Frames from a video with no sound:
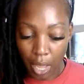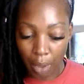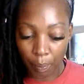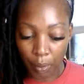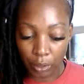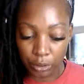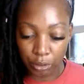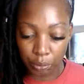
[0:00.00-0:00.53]

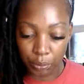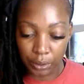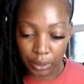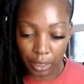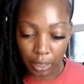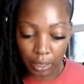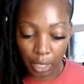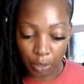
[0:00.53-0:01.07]
I'm also
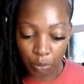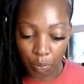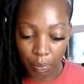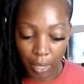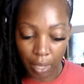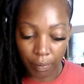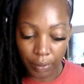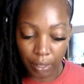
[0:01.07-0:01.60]
seeing that you
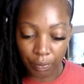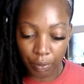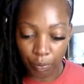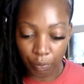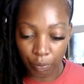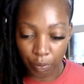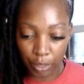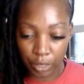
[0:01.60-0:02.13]
may have
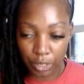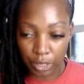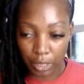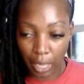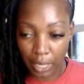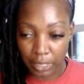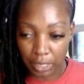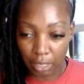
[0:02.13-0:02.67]
even reached
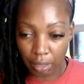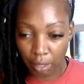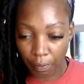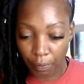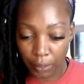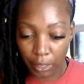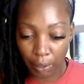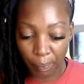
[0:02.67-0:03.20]
like
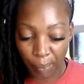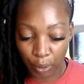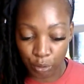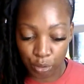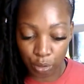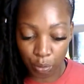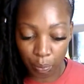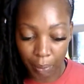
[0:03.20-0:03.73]
significant
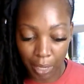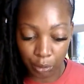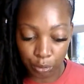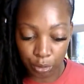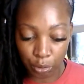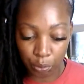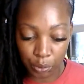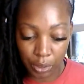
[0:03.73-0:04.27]
personal
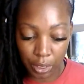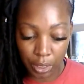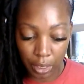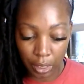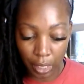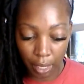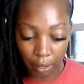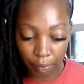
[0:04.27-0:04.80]
milestones in
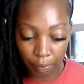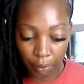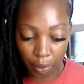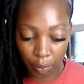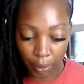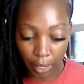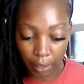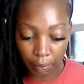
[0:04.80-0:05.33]
your life.
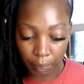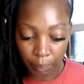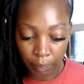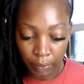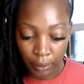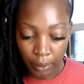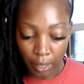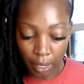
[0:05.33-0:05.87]
Okay.
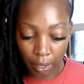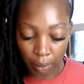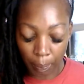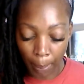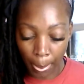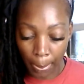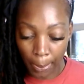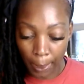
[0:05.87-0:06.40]

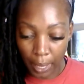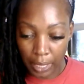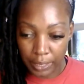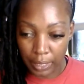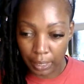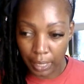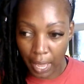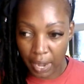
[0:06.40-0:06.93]
Um,
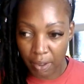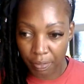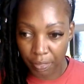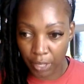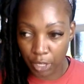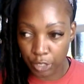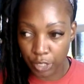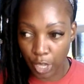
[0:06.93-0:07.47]
it's a lot of
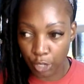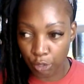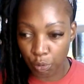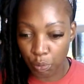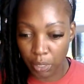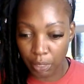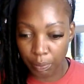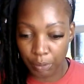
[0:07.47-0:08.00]
things that you
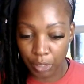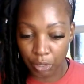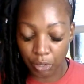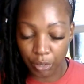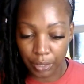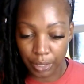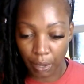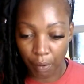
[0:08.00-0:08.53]
keep to
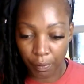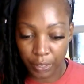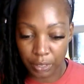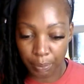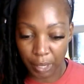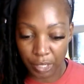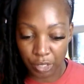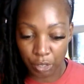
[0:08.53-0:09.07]
yourself,
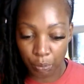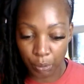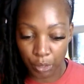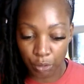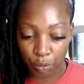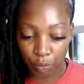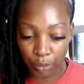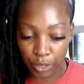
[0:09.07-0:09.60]
especially
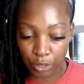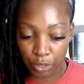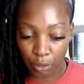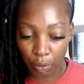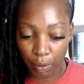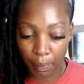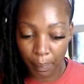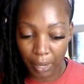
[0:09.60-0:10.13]
when you reach
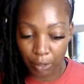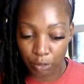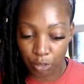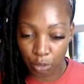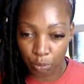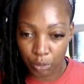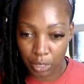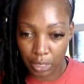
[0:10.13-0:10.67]
certain
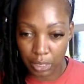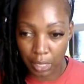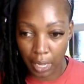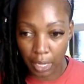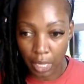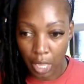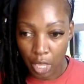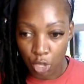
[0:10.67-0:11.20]
milestones. It's
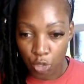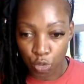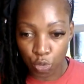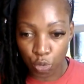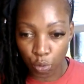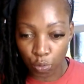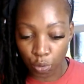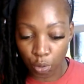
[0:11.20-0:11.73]
like you
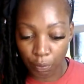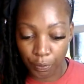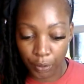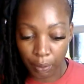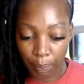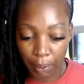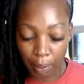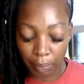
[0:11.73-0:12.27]
don't look for
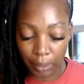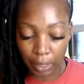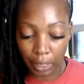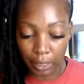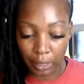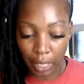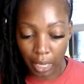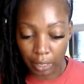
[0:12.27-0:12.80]
the public
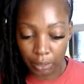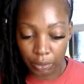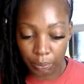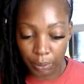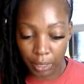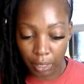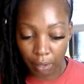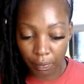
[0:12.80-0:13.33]

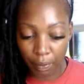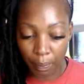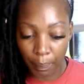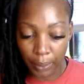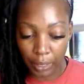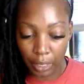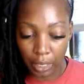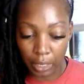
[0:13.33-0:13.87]
acknowledgement of it
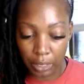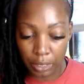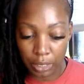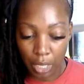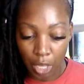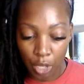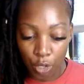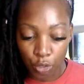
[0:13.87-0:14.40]
because
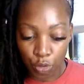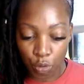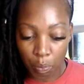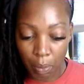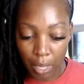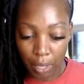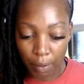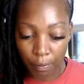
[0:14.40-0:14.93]
you
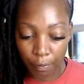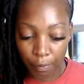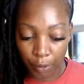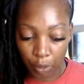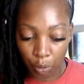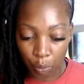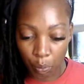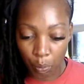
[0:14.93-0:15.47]
may
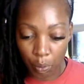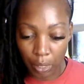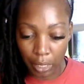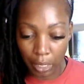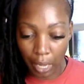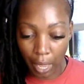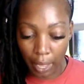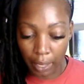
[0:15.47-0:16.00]
feel
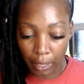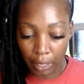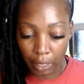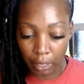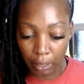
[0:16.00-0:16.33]
like